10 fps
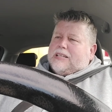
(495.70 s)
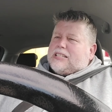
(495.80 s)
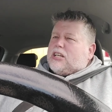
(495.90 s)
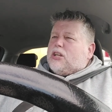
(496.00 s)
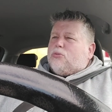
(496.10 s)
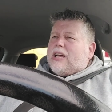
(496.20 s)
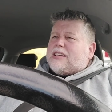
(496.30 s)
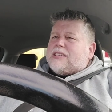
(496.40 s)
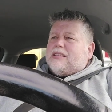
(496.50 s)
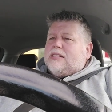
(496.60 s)
is it
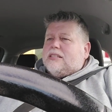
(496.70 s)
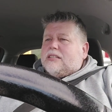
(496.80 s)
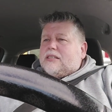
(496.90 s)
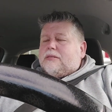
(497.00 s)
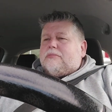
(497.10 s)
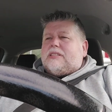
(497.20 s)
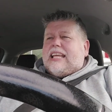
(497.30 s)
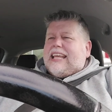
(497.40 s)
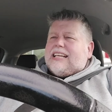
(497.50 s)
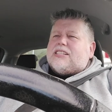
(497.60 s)
Newcastle? I
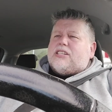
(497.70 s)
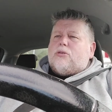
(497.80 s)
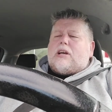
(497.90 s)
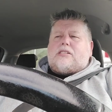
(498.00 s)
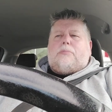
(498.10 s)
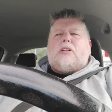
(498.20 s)
think it's Newcastle.